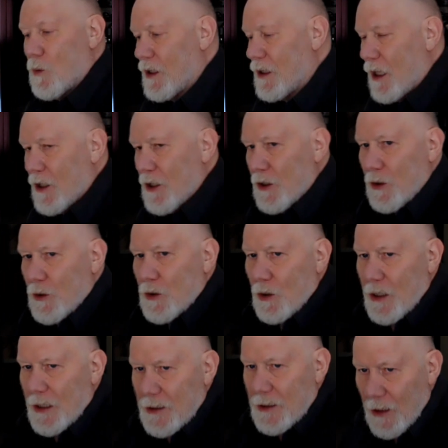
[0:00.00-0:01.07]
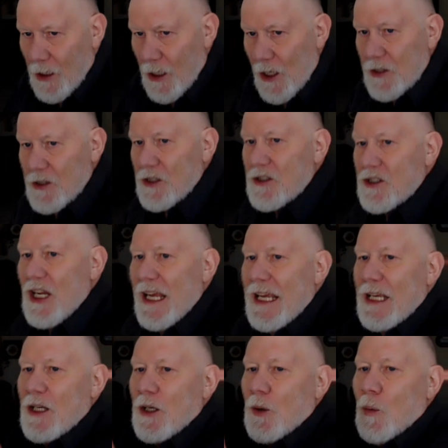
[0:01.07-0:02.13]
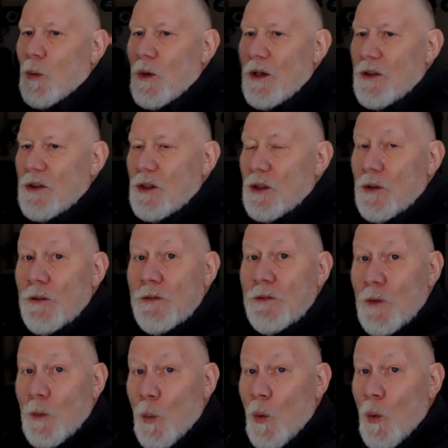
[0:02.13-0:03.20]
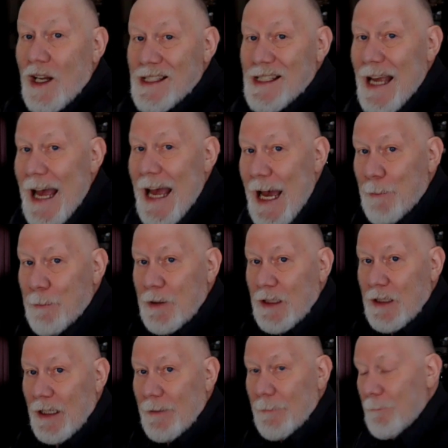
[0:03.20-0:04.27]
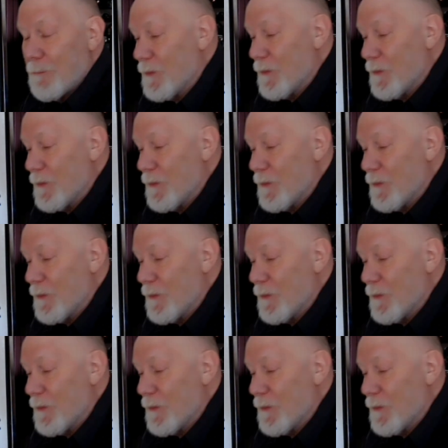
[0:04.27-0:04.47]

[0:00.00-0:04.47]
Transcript: What are you going to take with you from what's happening?